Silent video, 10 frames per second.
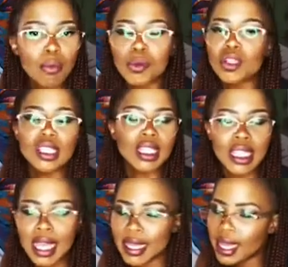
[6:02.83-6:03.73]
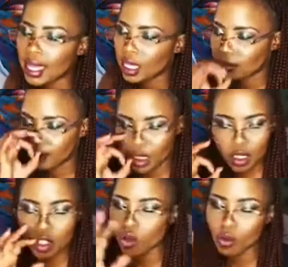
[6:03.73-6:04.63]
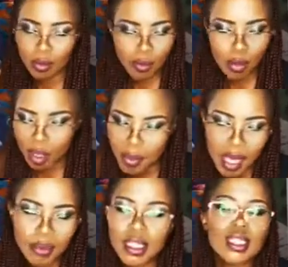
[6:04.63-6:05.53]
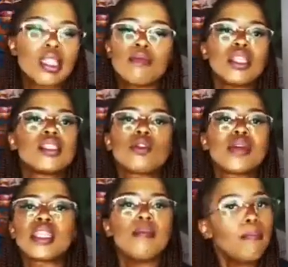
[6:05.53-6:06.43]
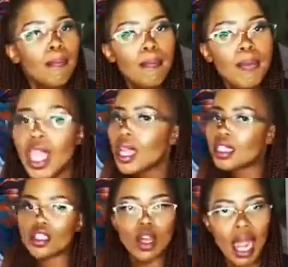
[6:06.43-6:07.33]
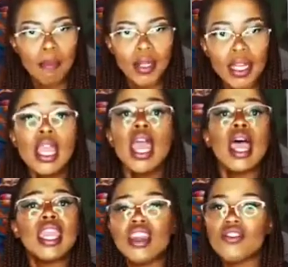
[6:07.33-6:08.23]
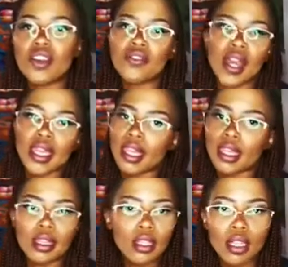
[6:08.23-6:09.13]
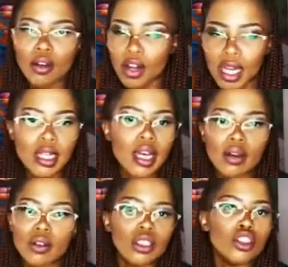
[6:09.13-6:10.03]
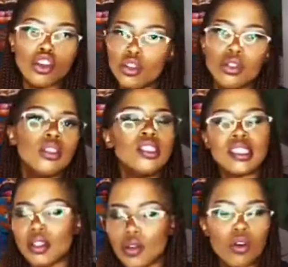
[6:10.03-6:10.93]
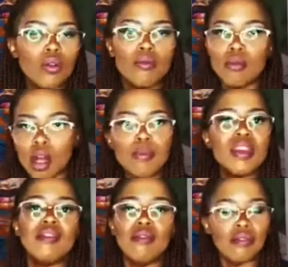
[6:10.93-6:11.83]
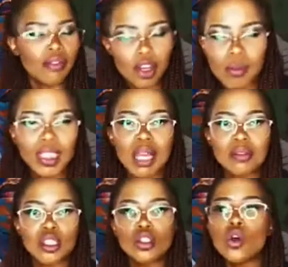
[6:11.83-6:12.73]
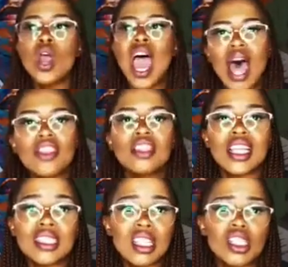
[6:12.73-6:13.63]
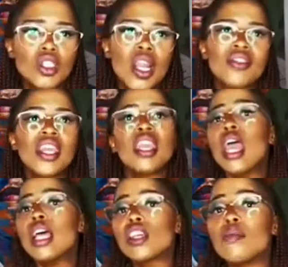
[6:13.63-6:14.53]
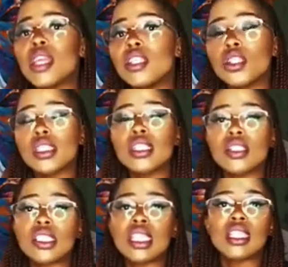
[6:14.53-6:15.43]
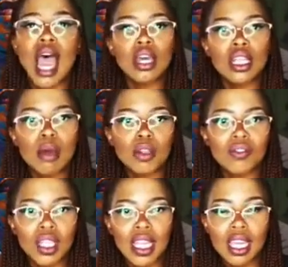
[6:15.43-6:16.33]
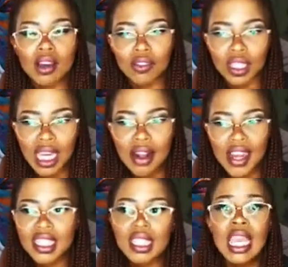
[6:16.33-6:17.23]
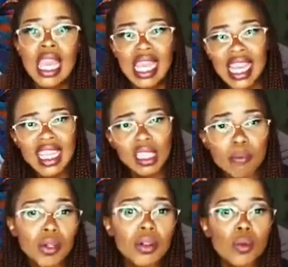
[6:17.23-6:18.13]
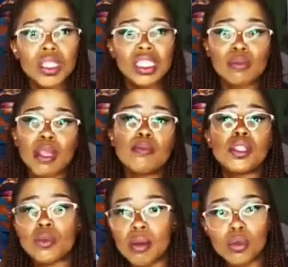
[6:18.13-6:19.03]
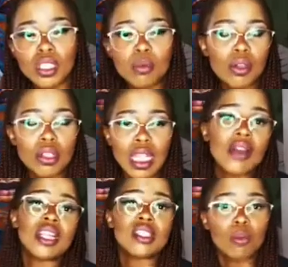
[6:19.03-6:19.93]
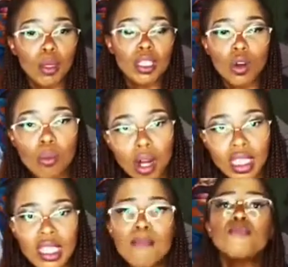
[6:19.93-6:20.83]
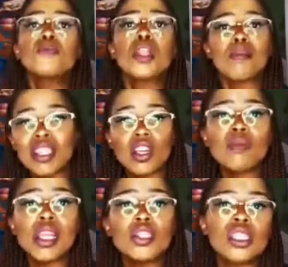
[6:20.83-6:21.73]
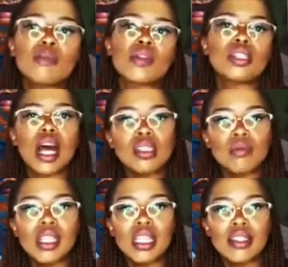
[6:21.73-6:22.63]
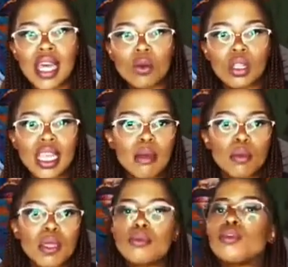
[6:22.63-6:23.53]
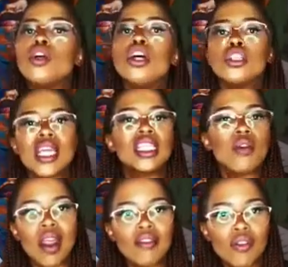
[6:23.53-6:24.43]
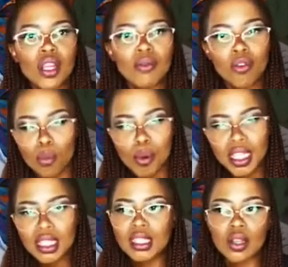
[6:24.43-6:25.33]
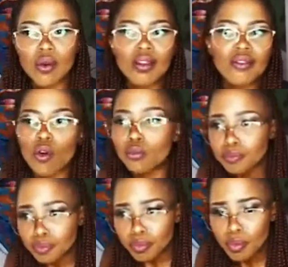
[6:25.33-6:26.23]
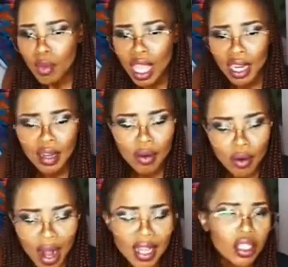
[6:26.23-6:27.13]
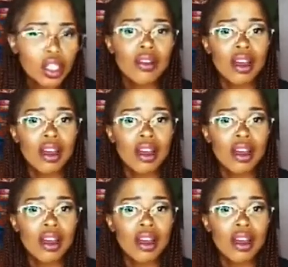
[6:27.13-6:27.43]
because the DA, you mark me absence, give me a 0, madam. It's not happening. EFF, I get really down. No, 0. Mark me very much absent. So I think that's the issue. And I think it's going to be interesting to see the outcome of the direct election bill, which is being pushed by Musi, because now he doesn't have a political party. But it's going to be interesting, because ultimately that will enable people to actually run for president and run